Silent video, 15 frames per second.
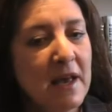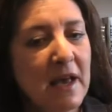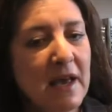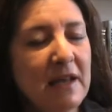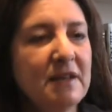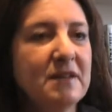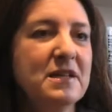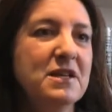
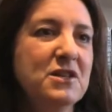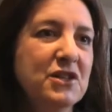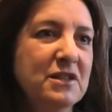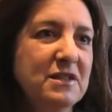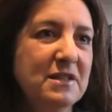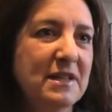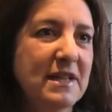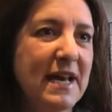In
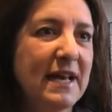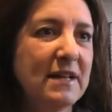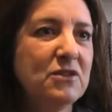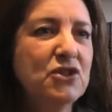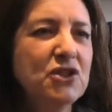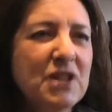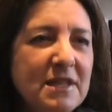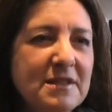addition to that,
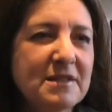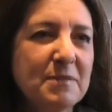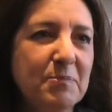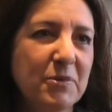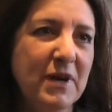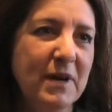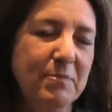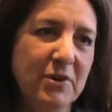just the
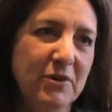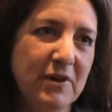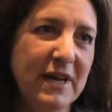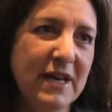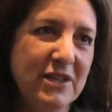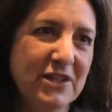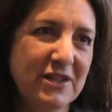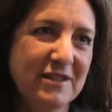
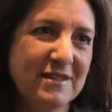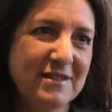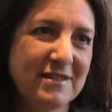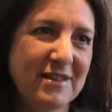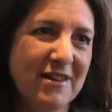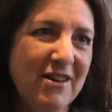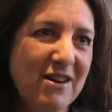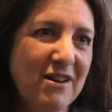
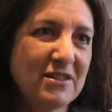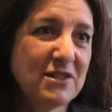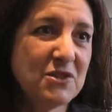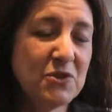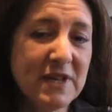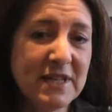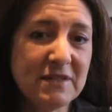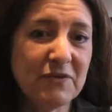preparations are
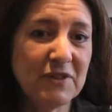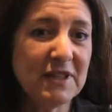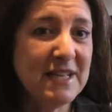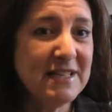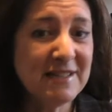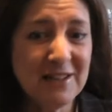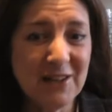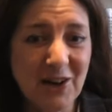stressful.
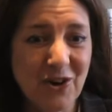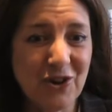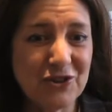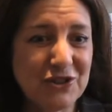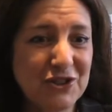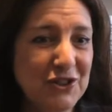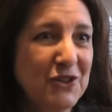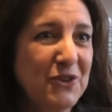There's a
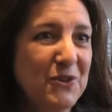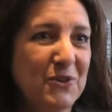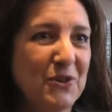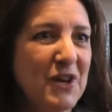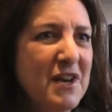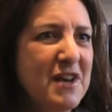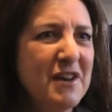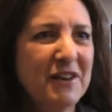lot to do.
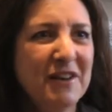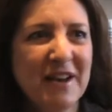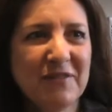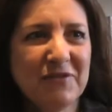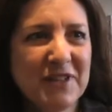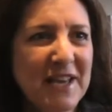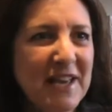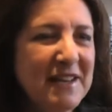You
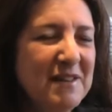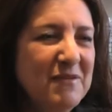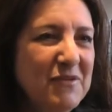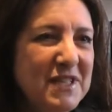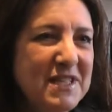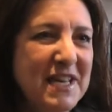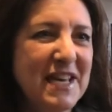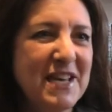have to get
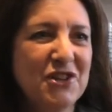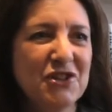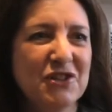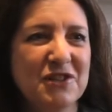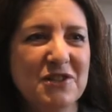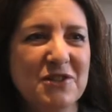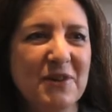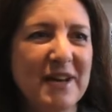
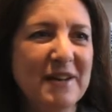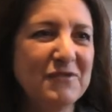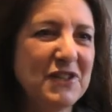invitations, you have